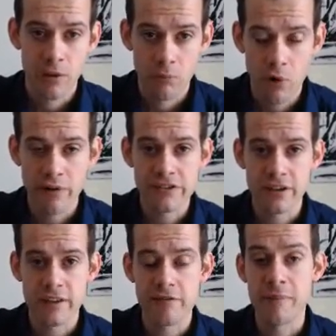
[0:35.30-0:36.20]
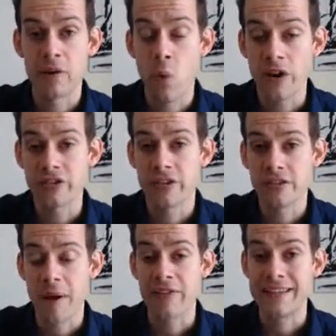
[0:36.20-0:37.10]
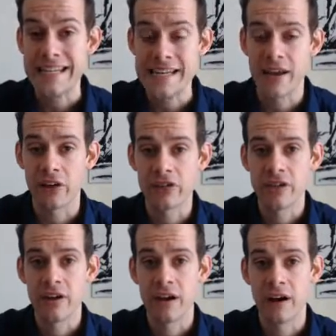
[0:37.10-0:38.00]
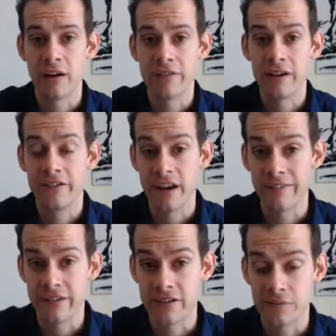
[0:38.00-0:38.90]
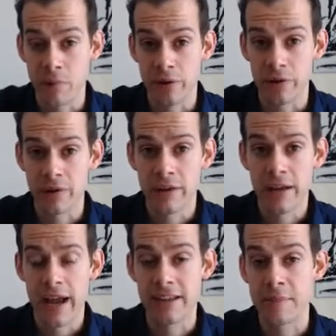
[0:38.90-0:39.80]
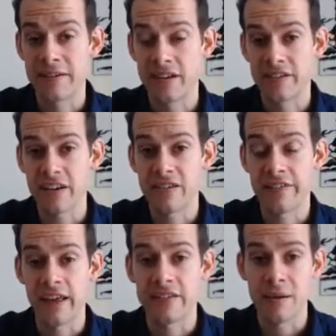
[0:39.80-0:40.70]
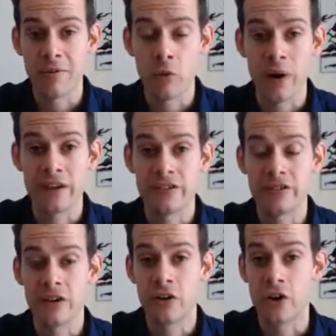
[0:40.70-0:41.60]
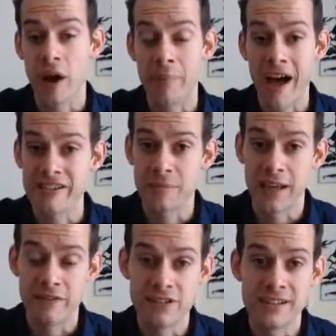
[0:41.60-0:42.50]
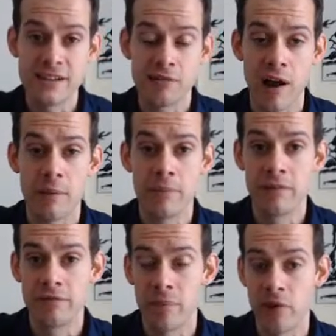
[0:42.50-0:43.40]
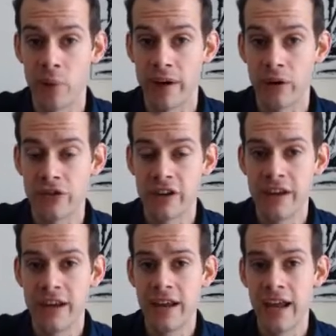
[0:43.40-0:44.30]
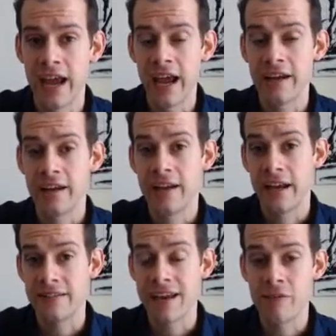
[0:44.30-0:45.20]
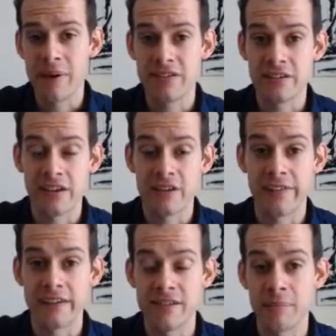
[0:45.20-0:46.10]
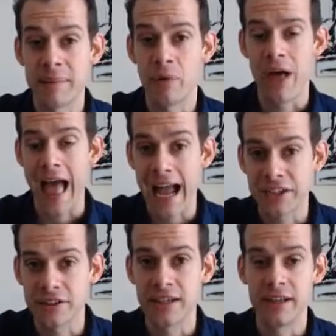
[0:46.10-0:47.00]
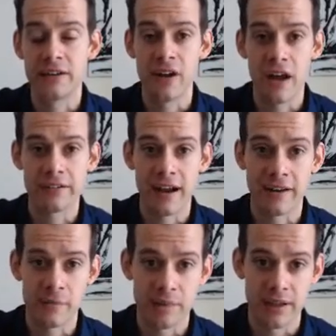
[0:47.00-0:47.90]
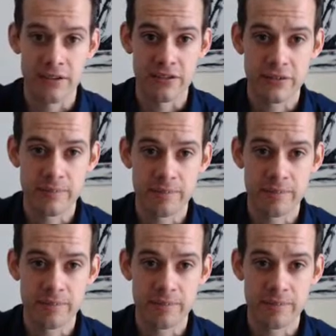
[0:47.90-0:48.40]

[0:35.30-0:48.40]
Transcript: More recently, there have been questions about the details of Genovese's murder, and it's been suggested that some of the witnesses could not possibly have seen the crime from their windows. And it's even been suggested that some people actually did contact the police.